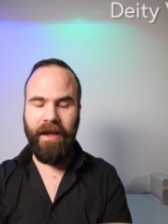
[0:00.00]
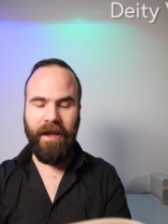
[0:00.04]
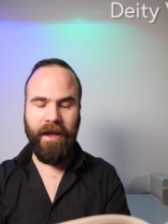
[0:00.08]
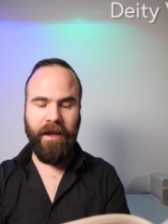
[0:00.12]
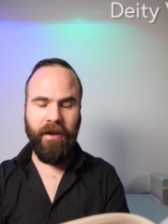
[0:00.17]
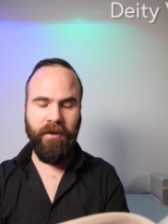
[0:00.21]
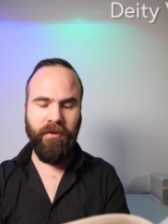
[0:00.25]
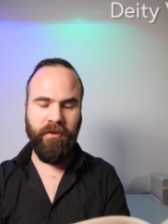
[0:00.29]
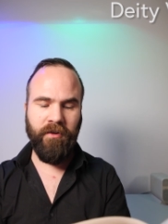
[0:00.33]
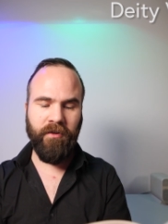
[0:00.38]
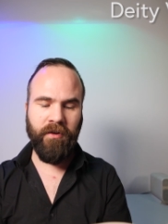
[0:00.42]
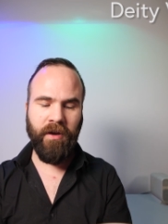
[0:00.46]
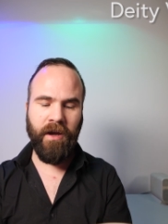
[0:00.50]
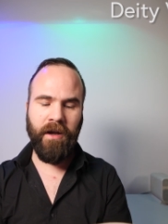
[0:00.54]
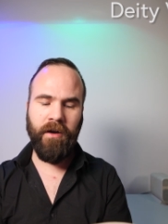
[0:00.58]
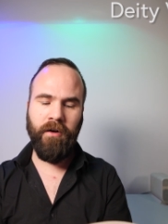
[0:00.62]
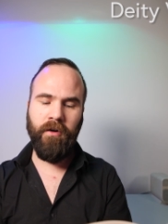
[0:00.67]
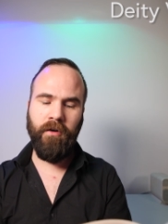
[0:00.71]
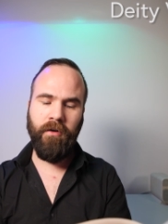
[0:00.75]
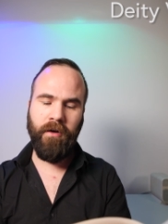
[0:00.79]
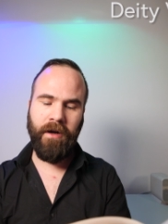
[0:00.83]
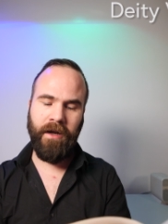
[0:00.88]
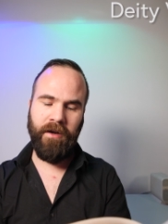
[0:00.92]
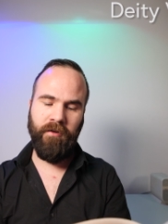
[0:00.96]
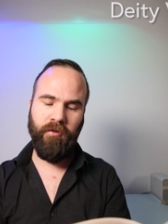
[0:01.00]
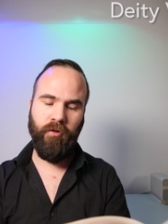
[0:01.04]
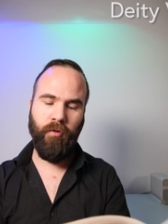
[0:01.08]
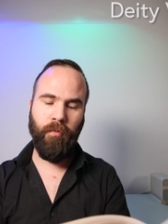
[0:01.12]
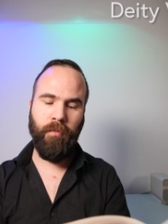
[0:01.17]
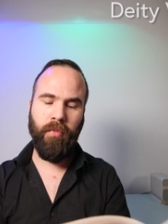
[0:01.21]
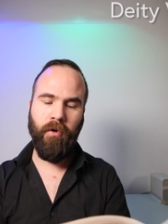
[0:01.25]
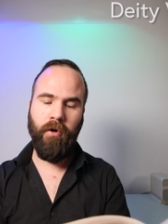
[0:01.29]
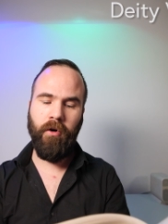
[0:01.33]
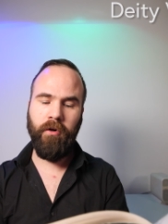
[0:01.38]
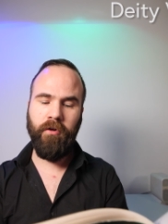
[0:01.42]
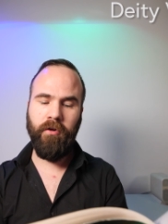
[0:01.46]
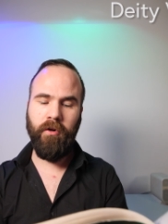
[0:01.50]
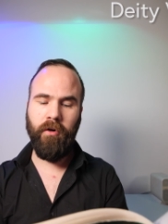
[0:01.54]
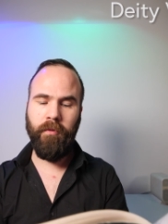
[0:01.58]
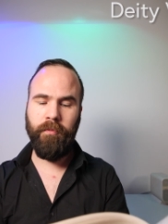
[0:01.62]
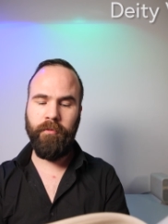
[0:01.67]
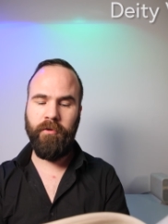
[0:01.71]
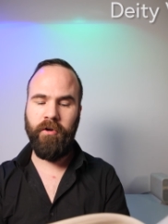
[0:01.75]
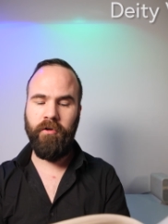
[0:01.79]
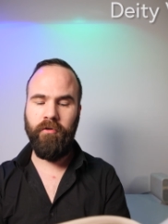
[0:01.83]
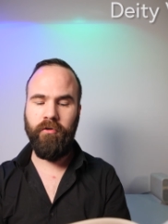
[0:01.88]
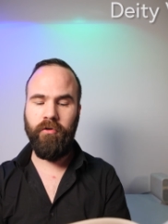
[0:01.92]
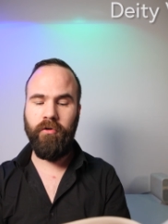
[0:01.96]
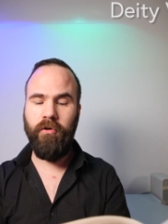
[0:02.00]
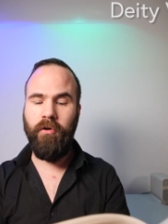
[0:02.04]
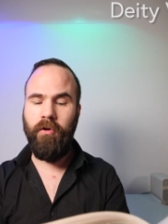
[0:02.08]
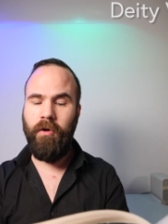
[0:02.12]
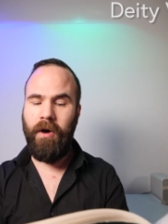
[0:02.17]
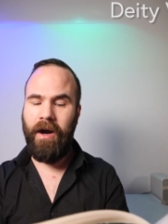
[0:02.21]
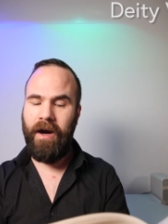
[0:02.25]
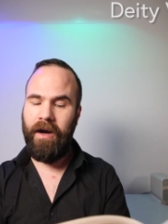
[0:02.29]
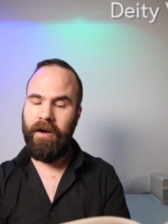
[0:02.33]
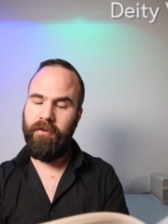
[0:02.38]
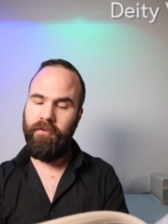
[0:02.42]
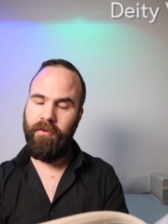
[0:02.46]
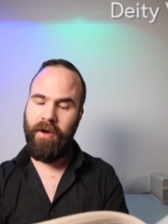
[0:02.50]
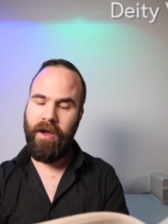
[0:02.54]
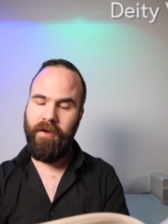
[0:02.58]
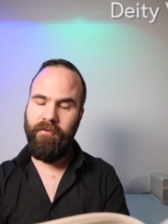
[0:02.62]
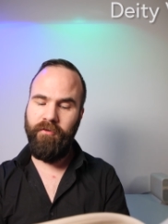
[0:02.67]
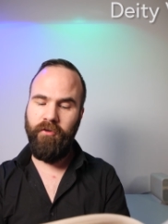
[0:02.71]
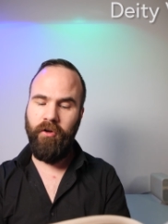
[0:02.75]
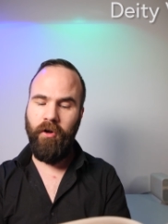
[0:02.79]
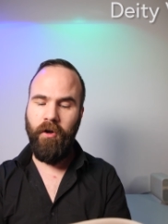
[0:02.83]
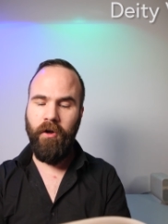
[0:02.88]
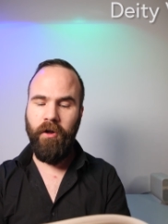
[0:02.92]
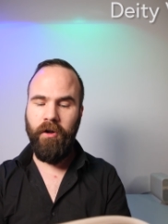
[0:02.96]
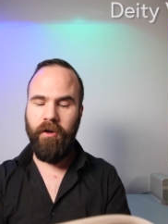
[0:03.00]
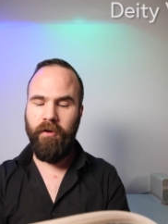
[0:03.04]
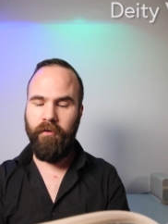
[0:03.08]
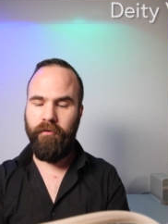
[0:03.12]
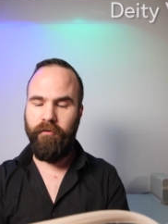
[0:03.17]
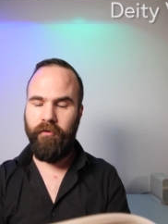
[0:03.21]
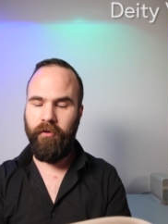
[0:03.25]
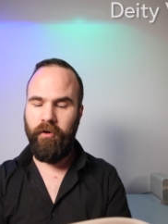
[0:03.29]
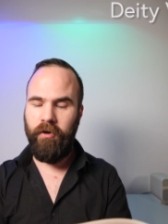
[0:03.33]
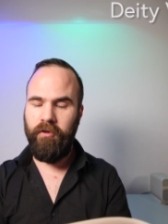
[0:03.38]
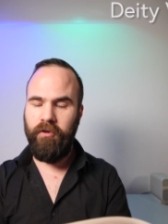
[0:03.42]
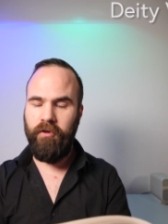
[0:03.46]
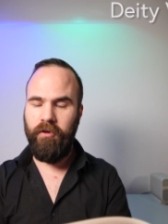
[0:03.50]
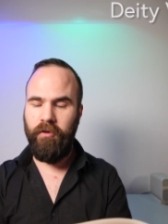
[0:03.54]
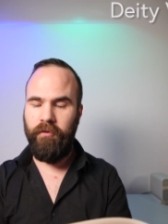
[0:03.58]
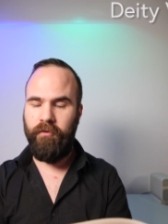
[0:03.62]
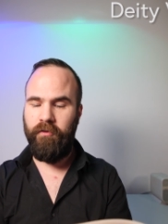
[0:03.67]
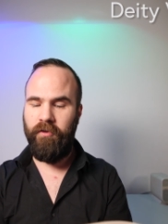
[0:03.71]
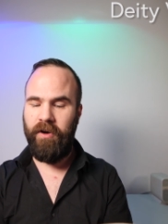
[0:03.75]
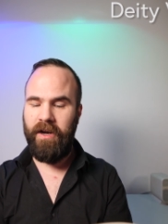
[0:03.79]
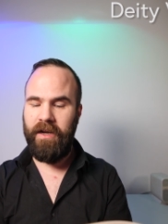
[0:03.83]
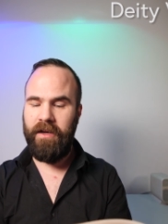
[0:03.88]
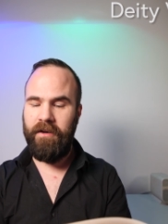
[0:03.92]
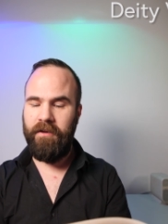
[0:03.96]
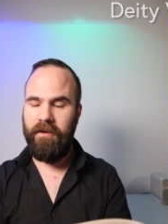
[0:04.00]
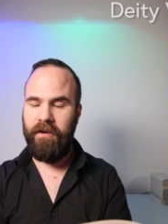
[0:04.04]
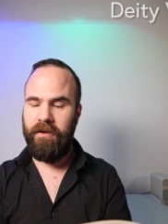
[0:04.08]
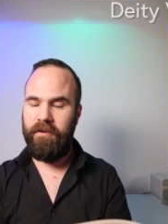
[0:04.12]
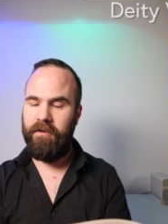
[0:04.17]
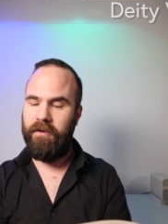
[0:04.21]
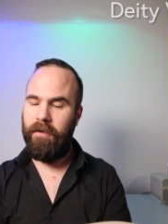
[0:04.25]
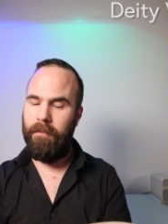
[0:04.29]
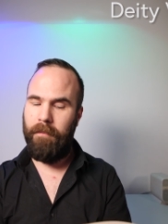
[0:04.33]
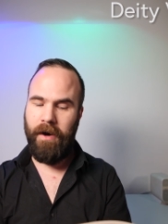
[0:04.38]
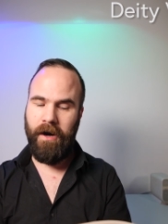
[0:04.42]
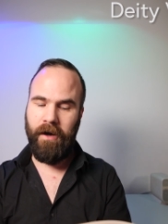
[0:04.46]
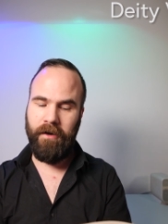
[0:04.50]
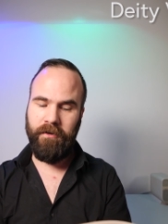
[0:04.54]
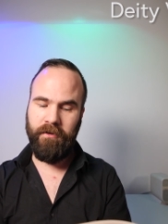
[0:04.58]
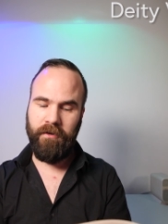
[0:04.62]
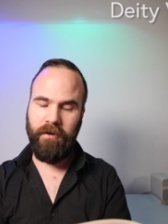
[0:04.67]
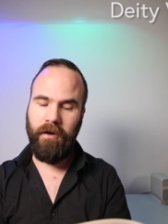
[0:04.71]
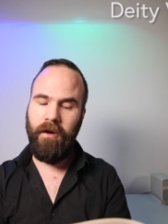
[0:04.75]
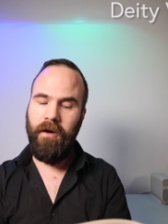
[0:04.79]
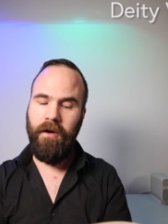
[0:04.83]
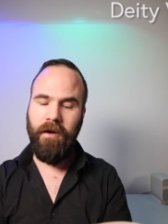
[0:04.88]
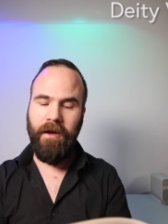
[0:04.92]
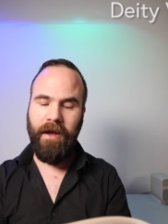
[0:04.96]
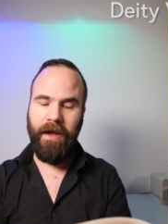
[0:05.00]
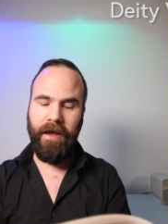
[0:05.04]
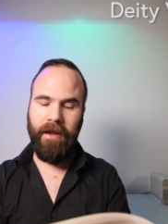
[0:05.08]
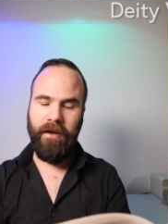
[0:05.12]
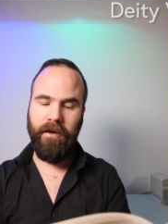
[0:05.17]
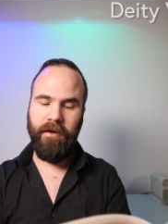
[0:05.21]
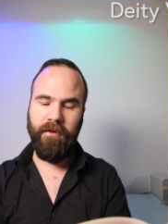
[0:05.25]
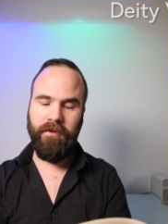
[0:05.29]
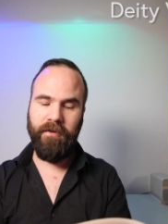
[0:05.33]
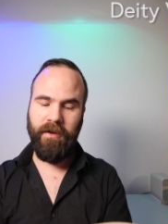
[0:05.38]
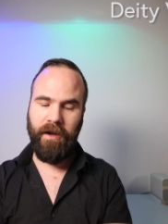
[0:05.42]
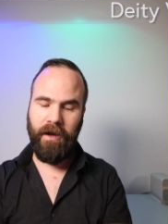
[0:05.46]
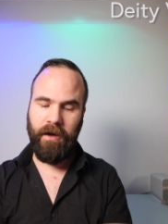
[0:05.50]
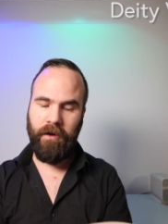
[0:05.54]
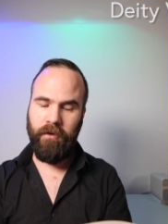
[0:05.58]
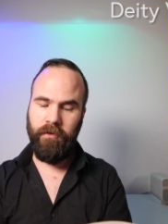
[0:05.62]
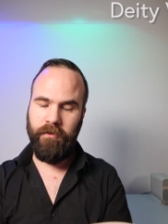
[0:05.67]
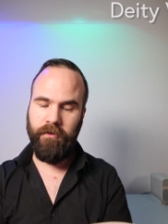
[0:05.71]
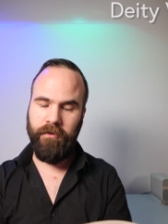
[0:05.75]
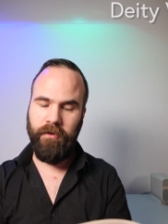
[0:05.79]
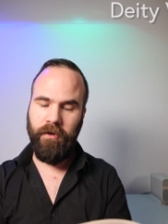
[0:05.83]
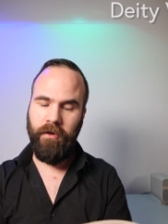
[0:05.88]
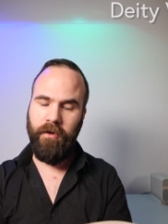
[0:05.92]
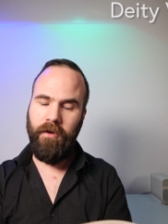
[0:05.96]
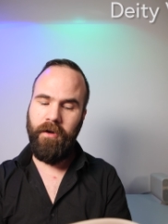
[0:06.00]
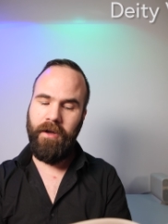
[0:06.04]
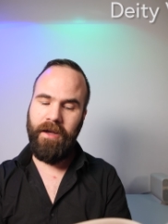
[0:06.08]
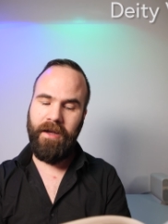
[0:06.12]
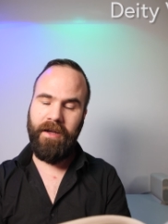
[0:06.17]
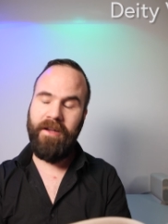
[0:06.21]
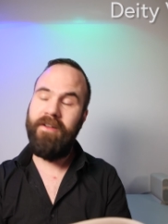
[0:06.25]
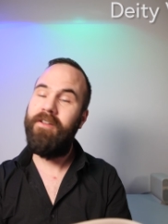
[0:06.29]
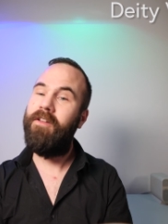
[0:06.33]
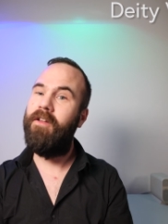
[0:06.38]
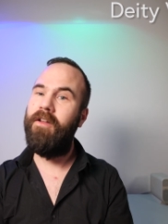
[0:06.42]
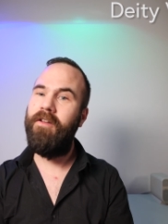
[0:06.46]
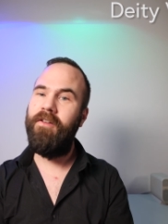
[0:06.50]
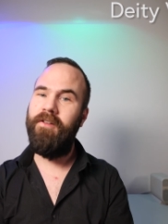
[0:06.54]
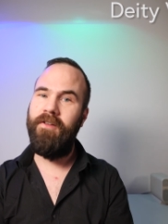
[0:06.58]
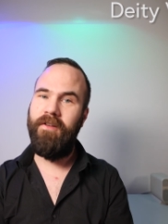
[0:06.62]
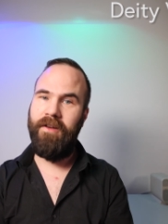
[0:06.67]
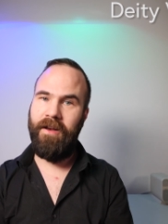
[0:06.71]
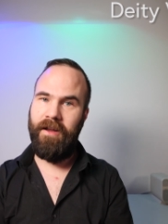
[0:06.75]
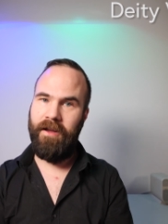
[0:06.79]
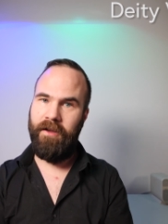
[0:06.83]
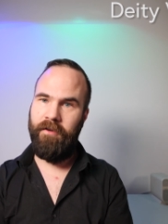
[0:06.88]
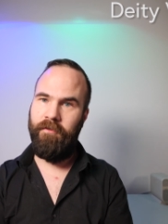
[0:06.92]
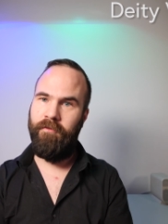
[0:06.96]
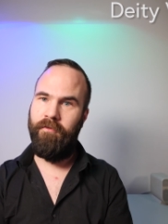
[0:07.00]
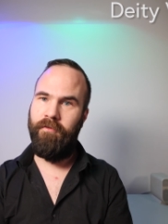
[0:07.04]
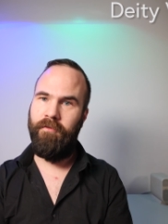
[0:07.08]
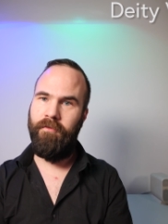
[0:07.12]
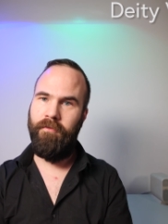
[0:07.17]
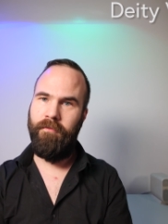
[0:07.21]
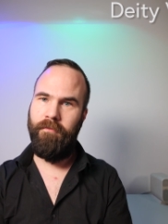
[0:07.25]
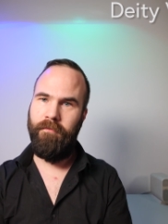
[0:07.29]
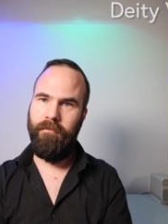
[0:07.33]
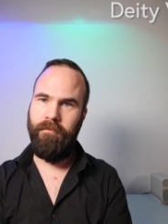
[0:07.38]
Each channel can support up to two hard drives, the first of which is the master and the second is the slave.